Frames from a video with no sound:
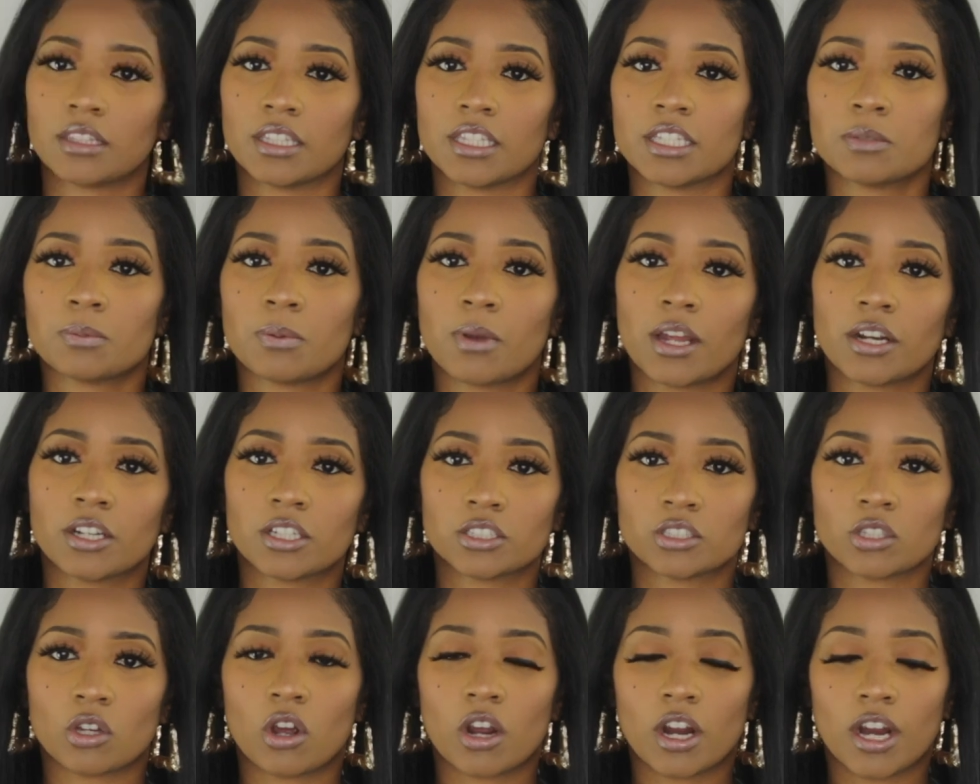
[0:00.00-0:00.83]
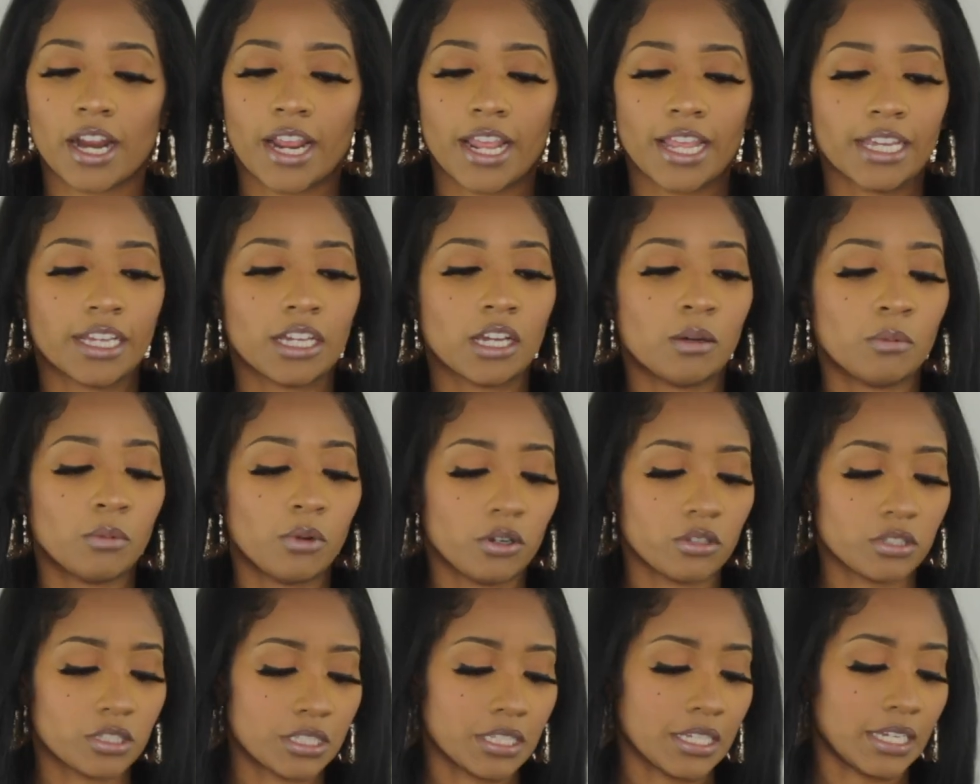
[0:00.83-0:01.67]
these products are a
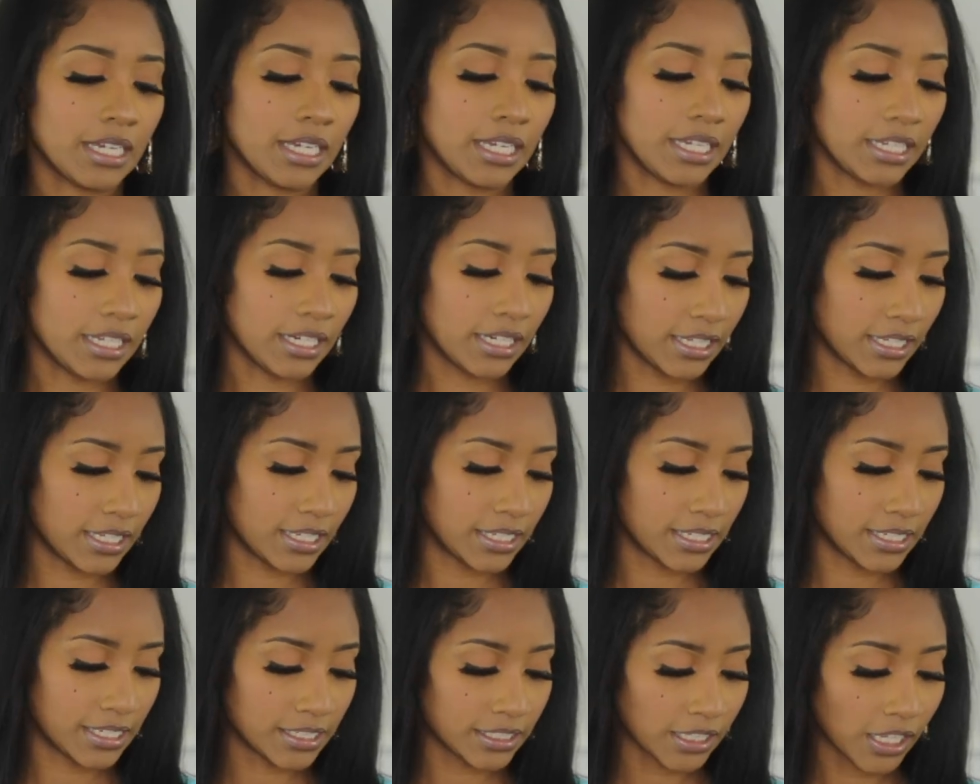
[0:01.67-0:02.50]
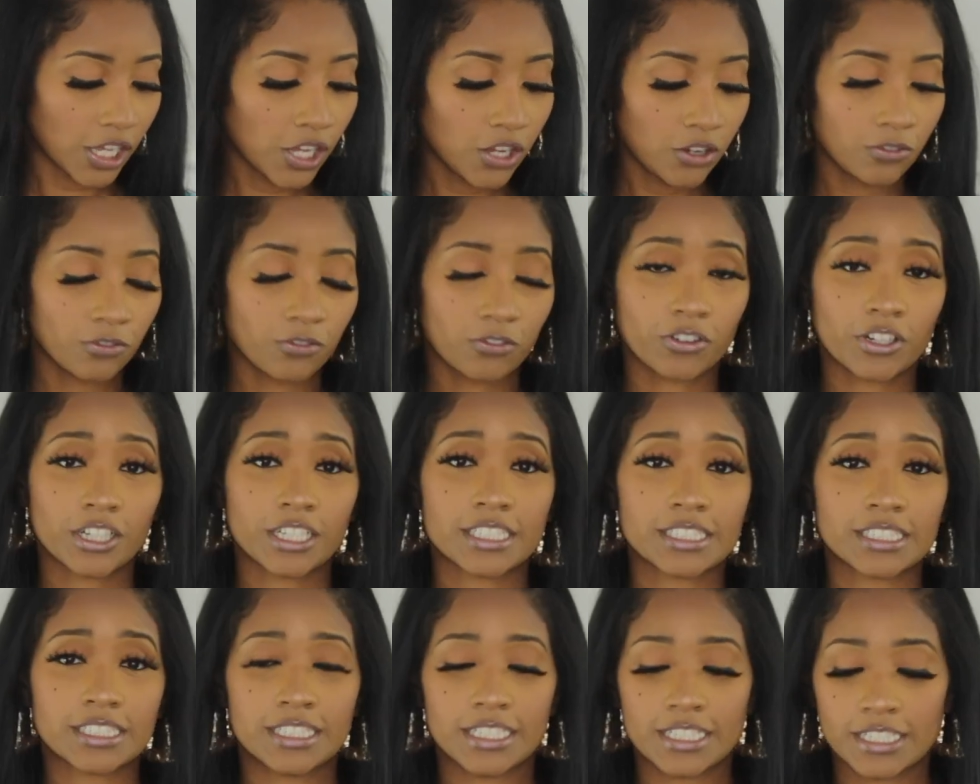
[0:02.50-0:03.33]
combo set. It is
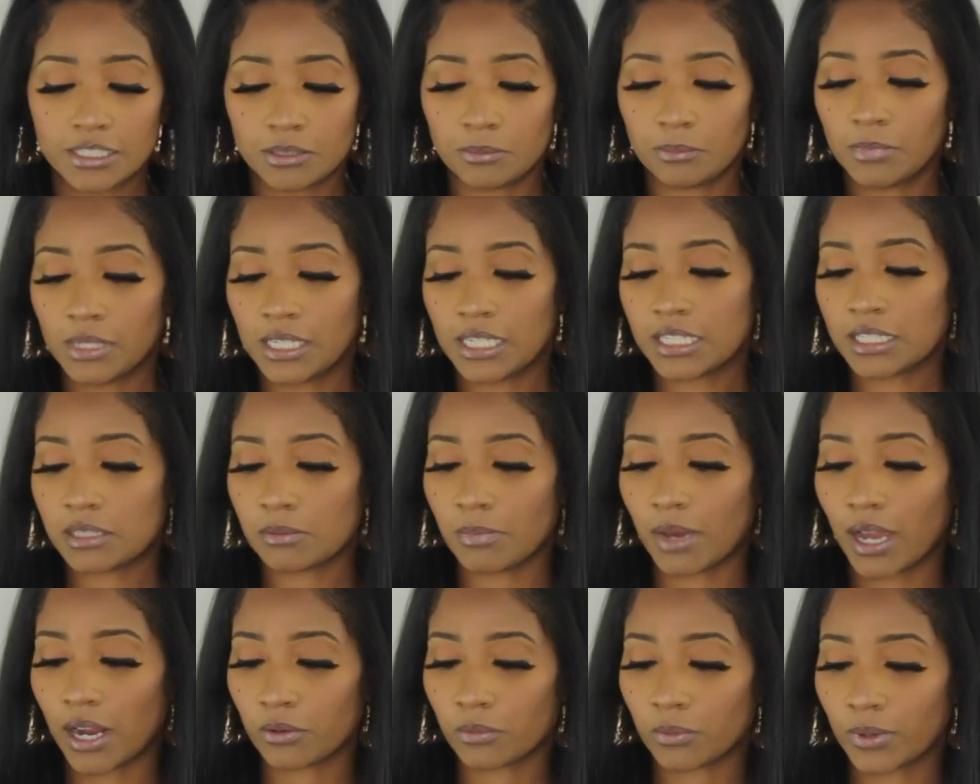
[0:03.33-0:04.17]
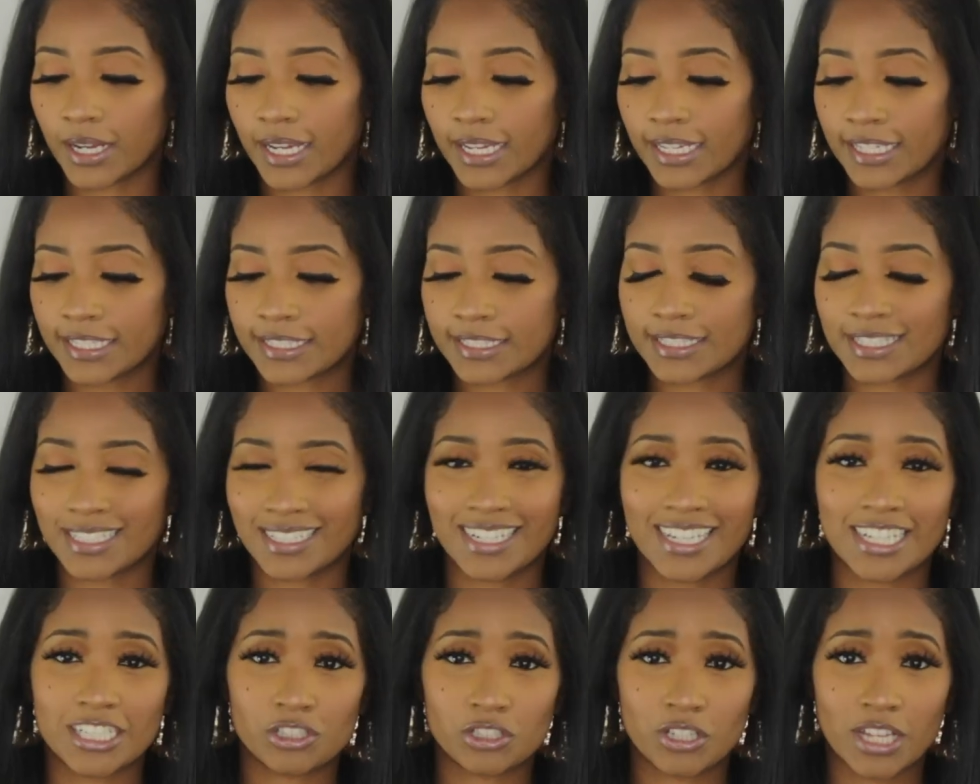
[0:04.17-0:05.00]
Frizz Dismiss by Redkins.
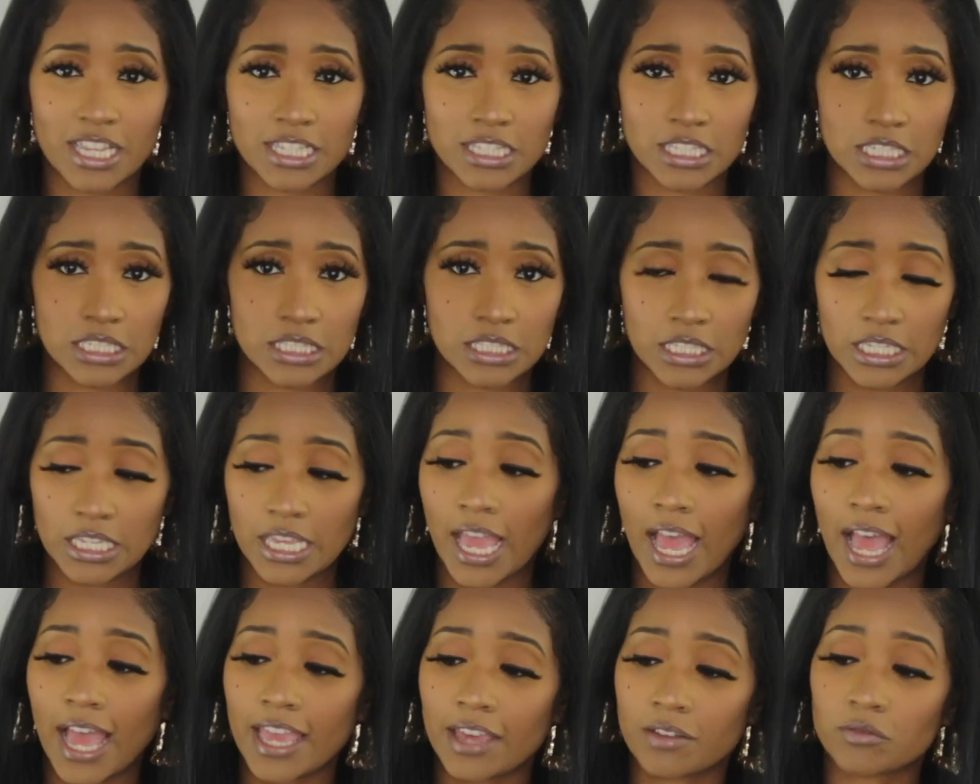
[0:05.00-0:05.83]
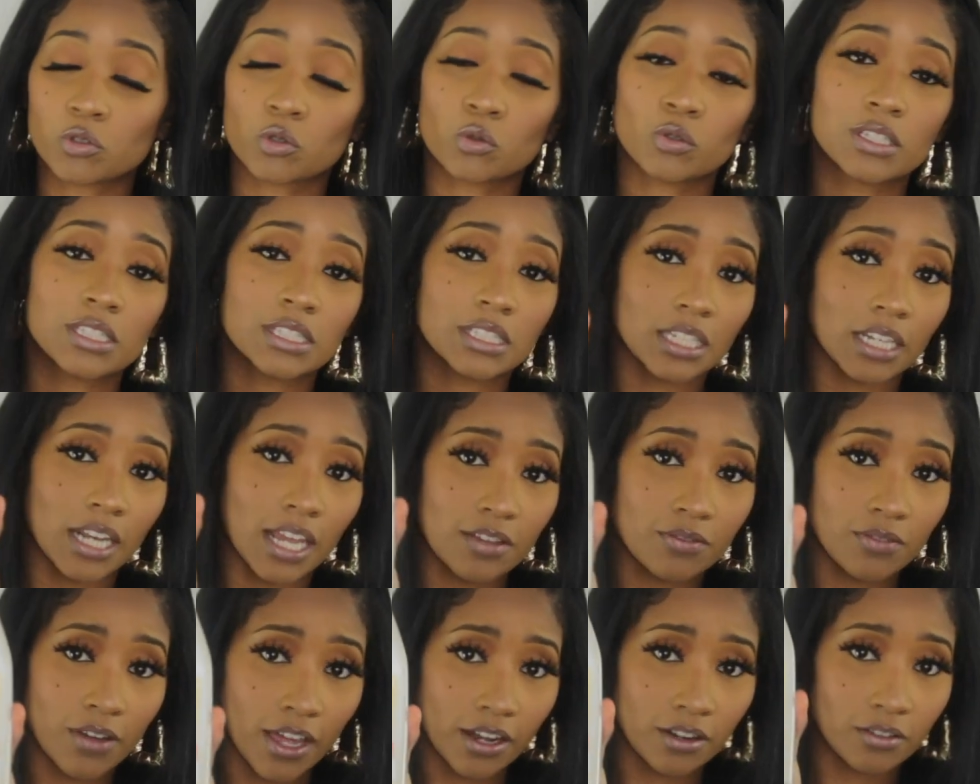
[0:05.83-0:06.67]
And as you guys can see, I have squeezed the
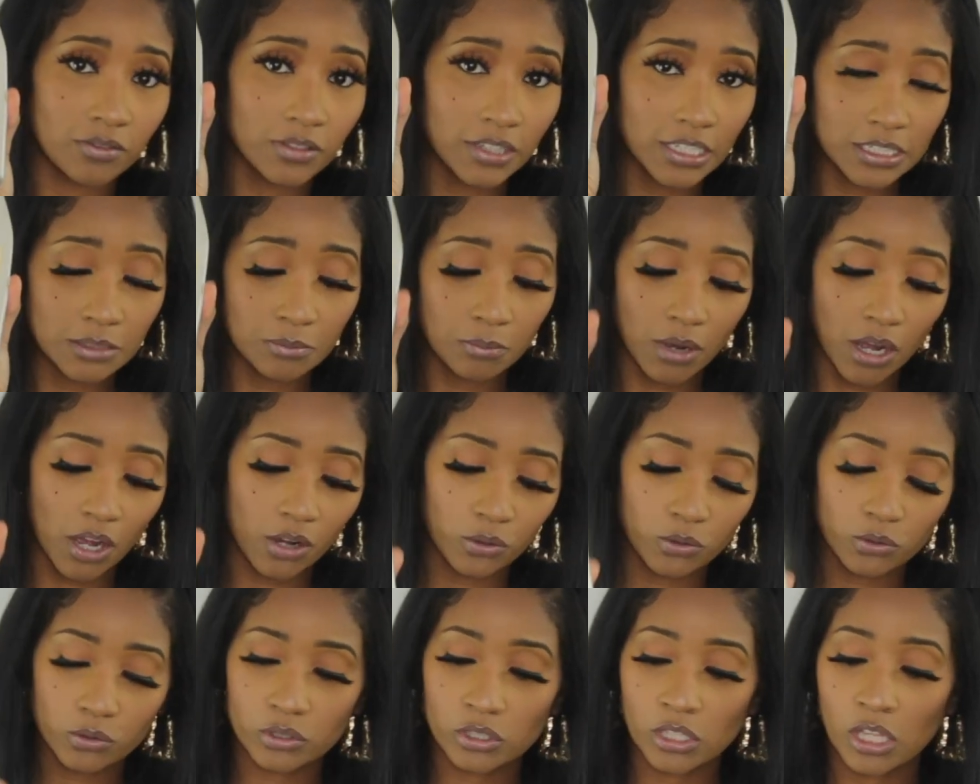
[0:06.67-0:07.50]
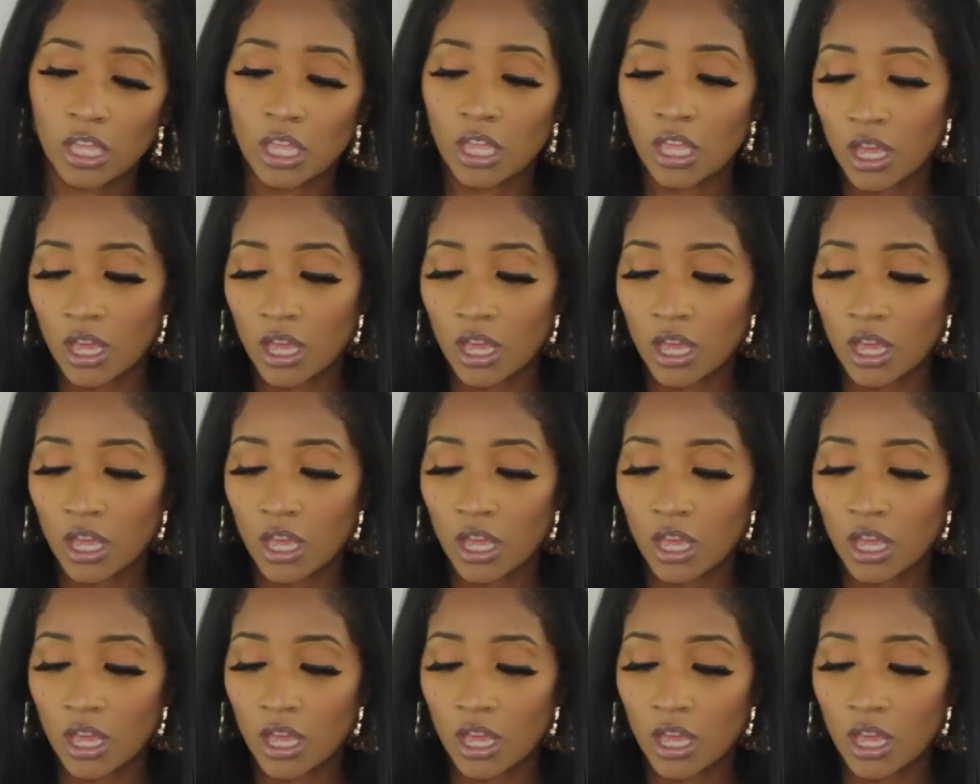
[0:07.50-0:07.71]
life out of these bottles.